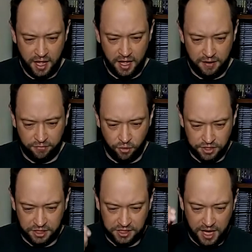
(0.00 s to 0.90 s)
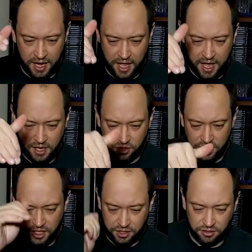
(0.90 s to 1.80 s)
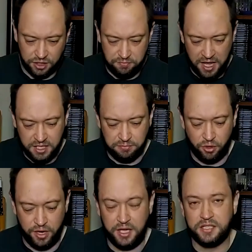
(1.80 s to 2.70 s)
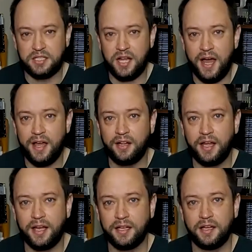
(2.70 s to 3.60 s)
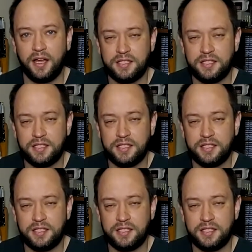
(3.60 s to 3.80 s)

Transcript: of course it's got a traditional Space Marine styling